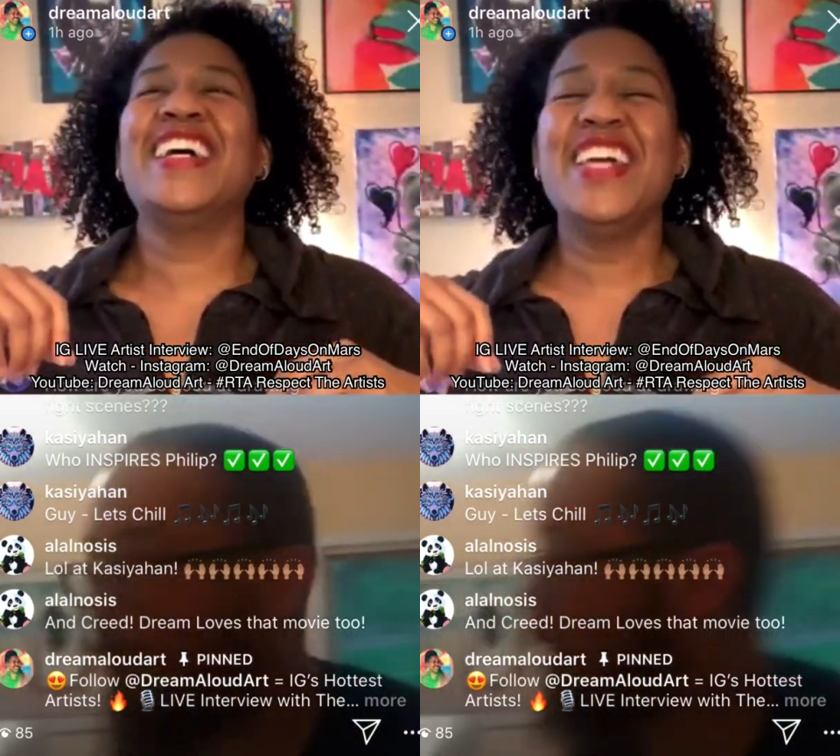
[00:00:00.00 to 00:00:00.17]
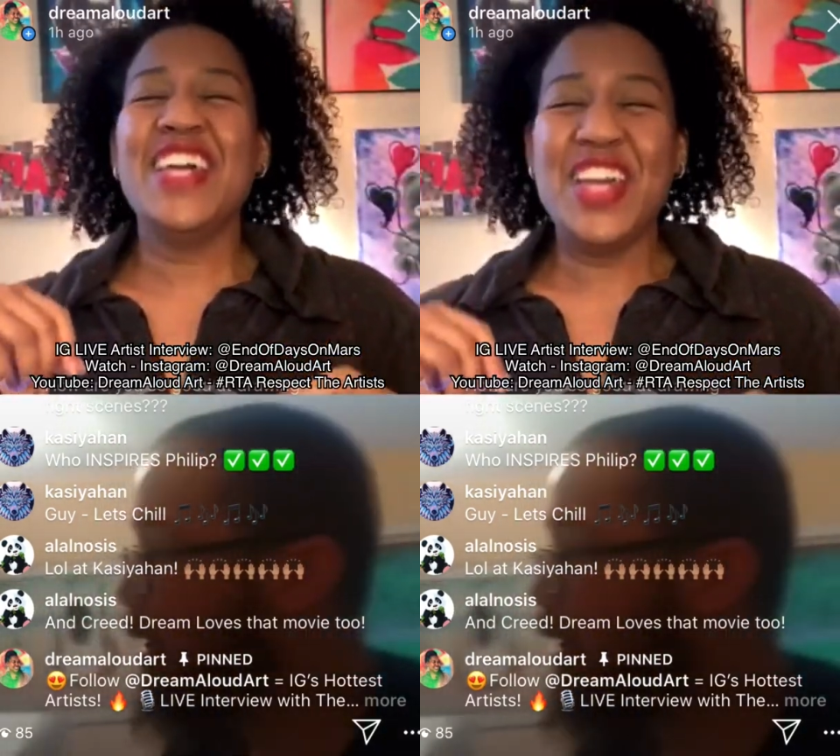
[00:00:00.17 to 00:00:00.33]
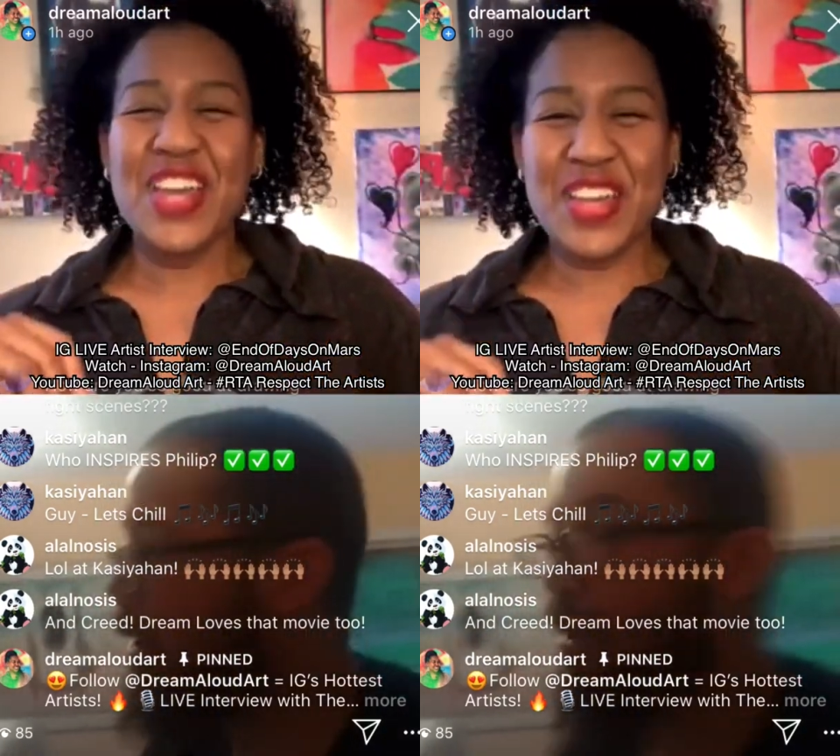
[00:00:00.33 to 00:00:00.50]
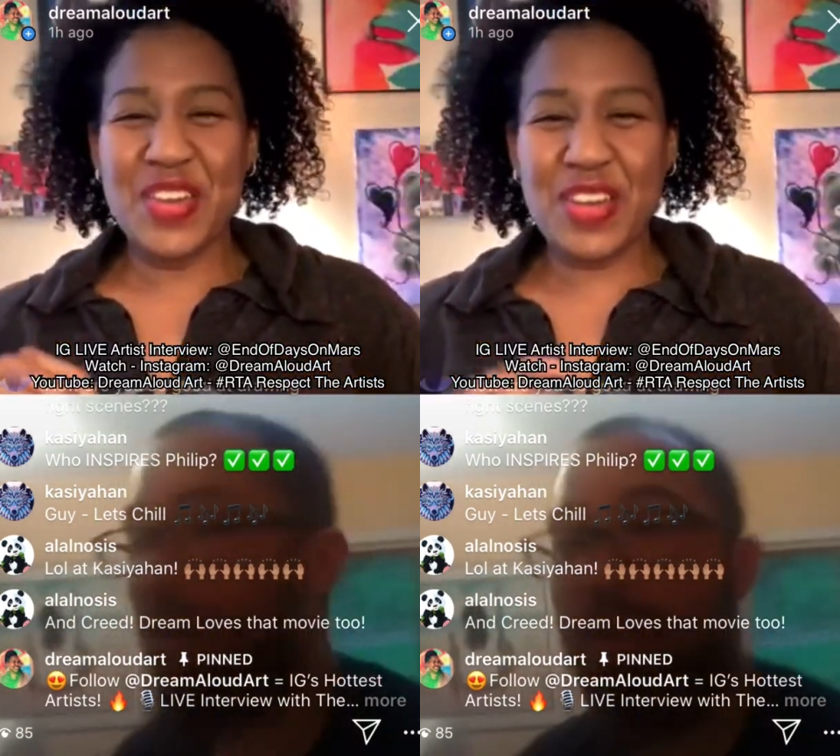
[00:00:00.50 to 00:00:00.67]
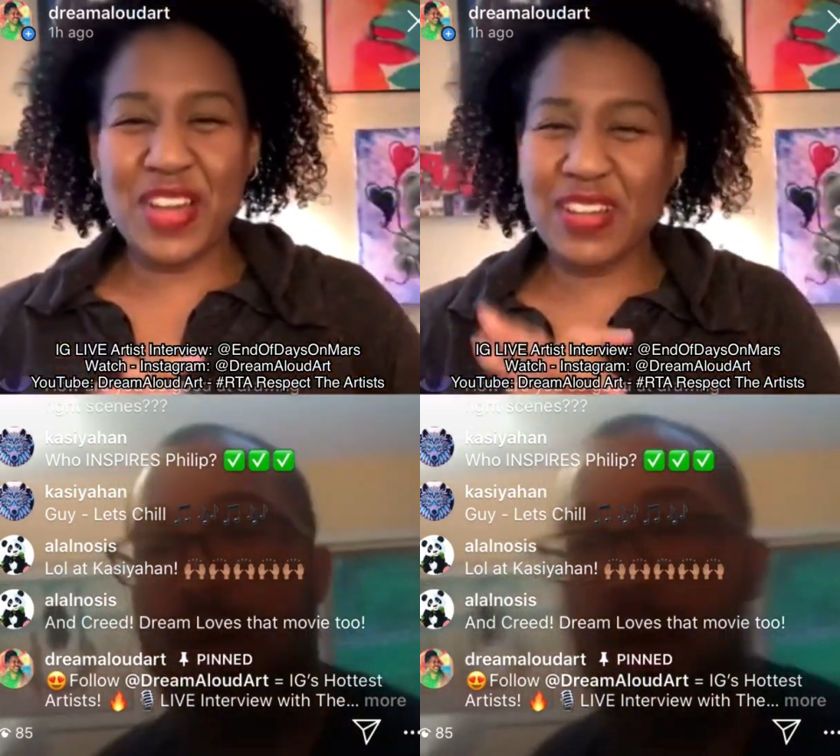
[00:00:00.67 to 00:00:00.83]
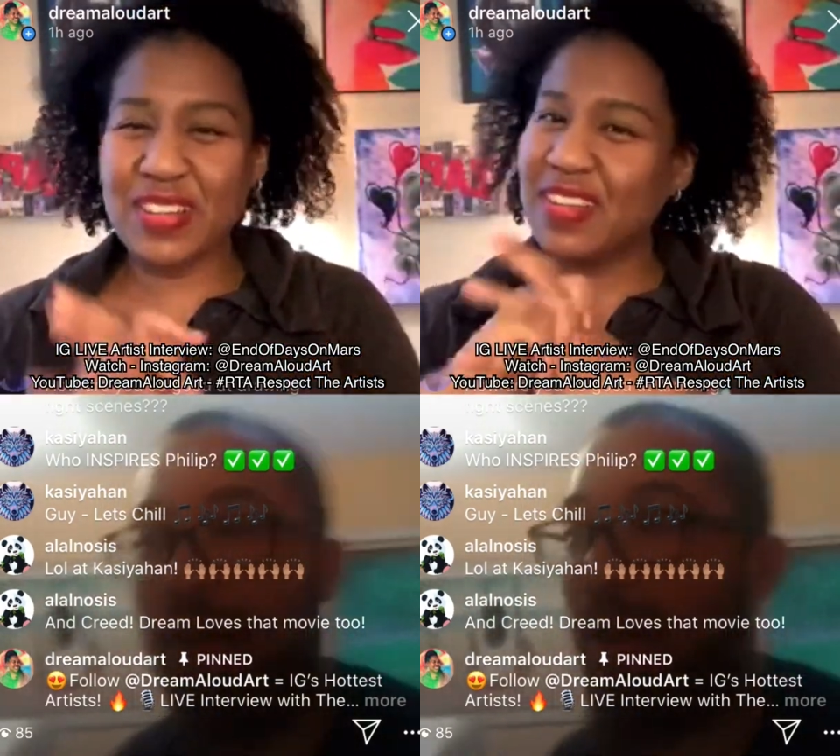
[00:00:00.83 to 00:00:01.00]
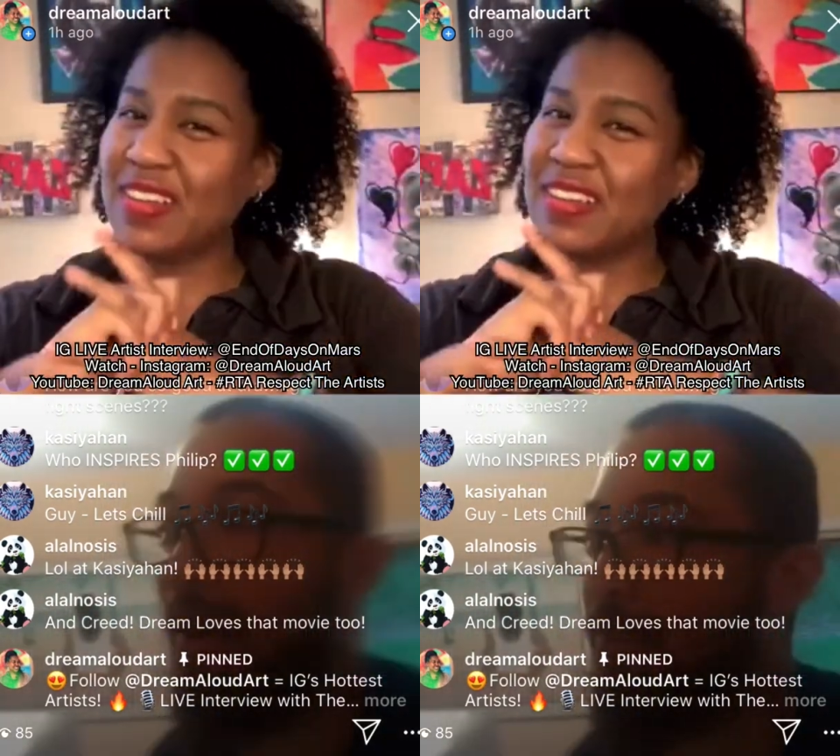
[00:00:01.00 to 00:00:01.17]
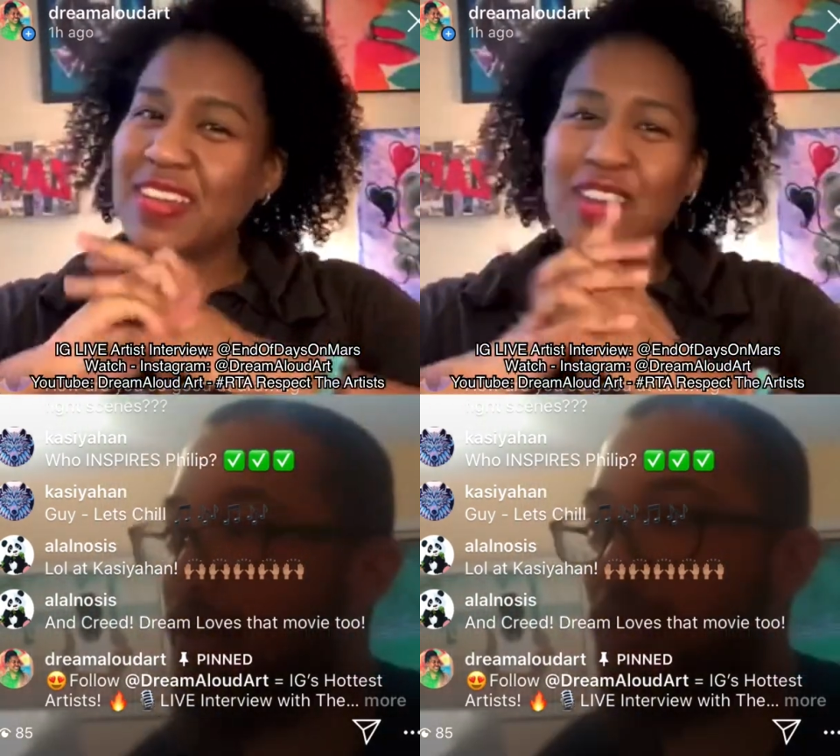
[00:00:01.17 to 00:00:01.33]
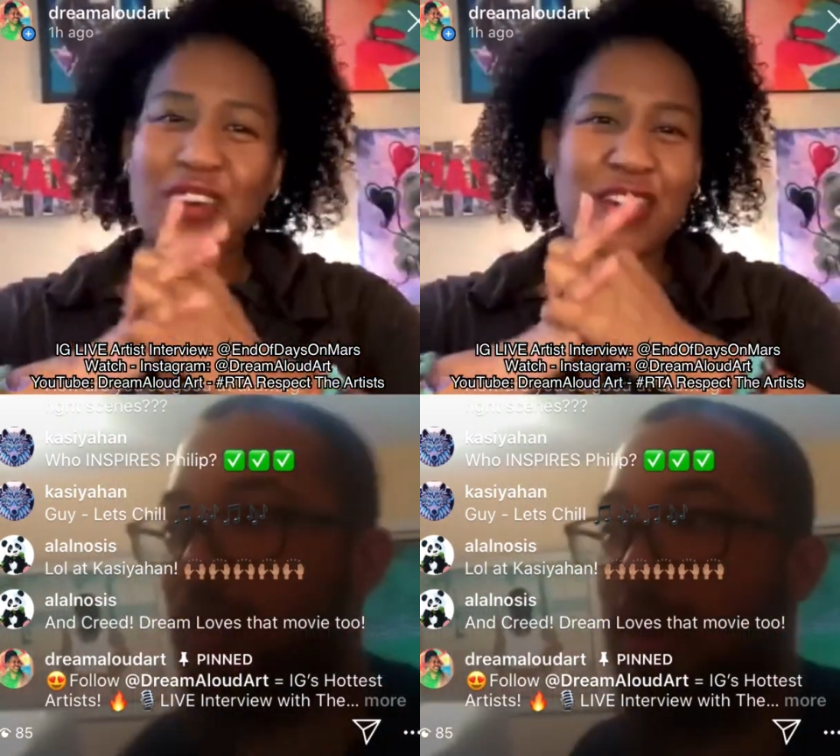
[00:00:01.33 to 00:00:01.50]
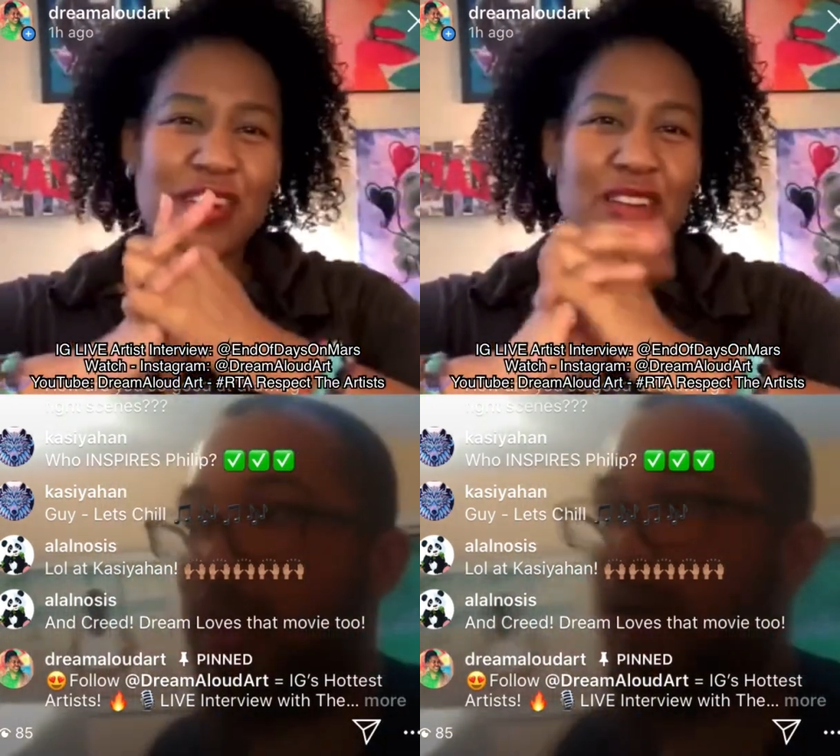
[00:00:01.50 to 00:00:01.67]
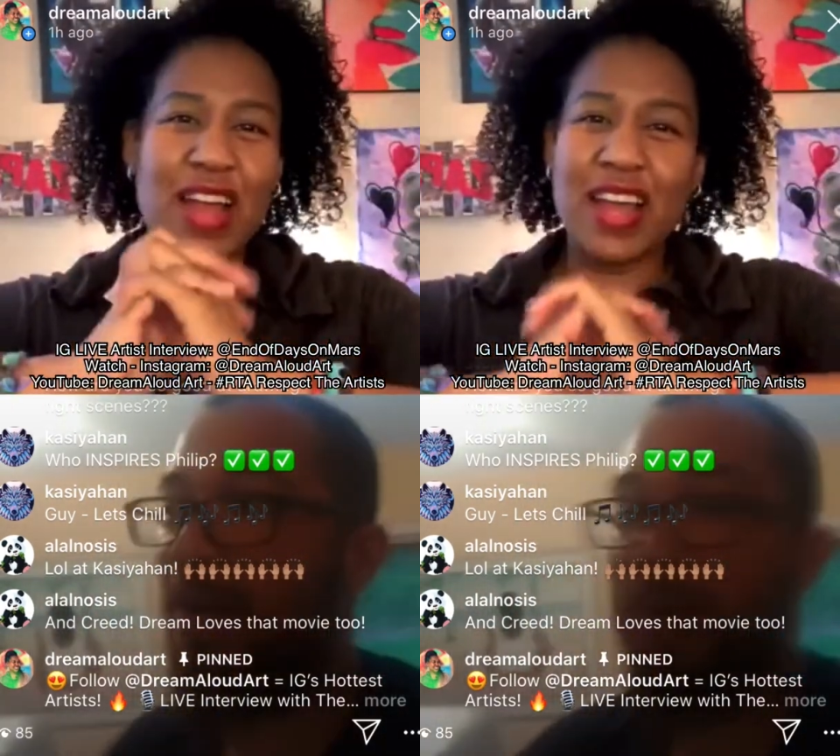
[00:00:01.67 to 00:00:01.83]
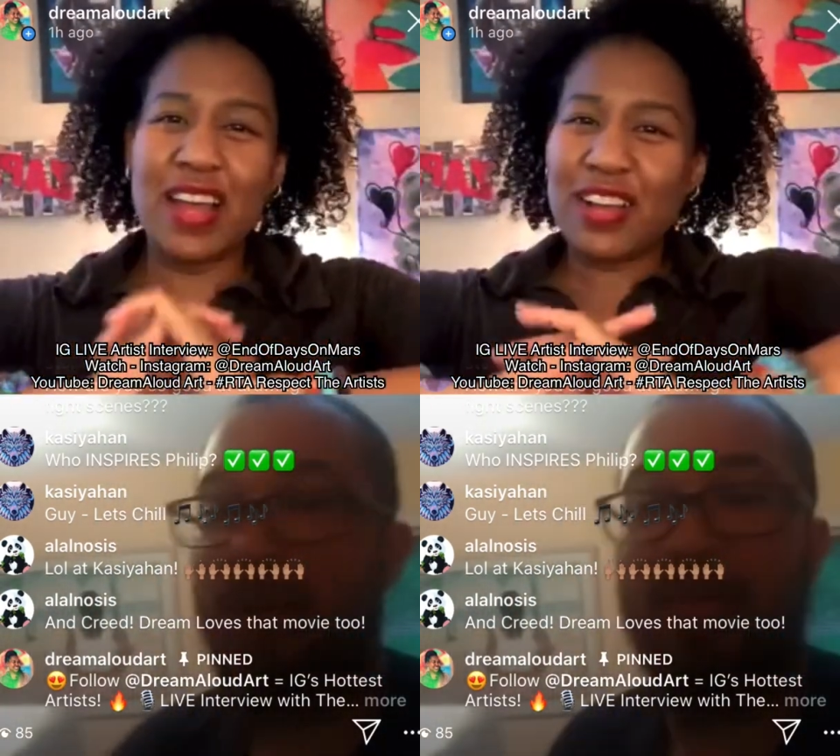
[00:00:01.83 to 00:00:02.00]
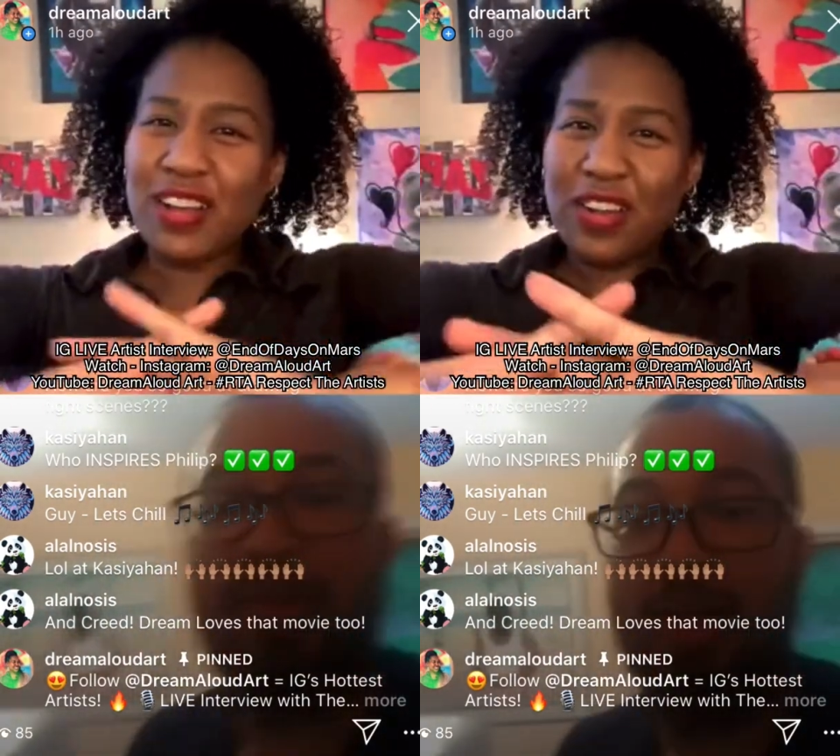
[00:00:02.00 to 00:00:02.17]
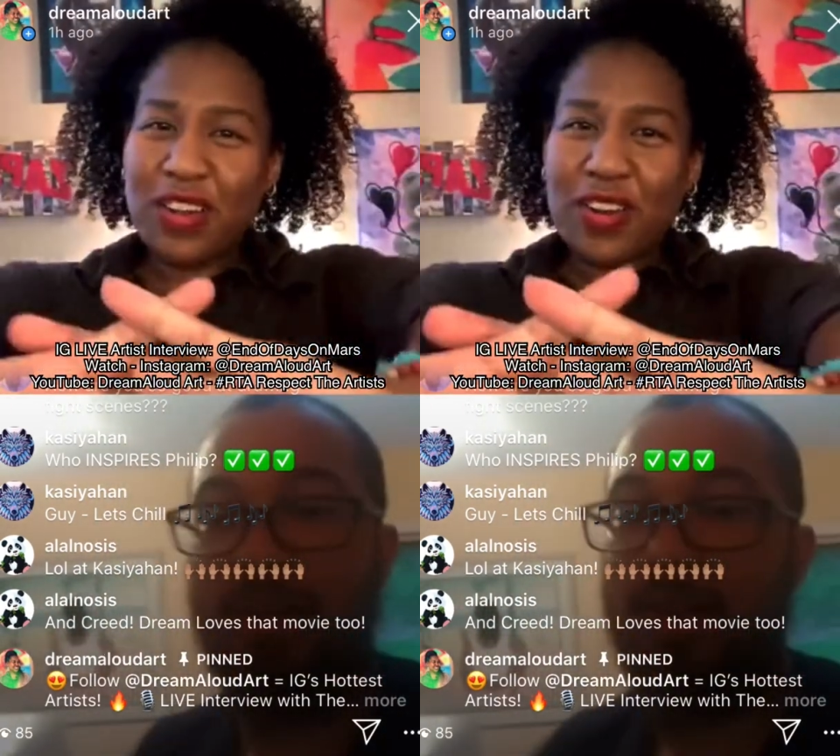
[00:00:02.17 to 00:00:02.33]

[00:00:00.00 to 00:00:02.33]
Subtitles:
Like I've been trained up and everything like that.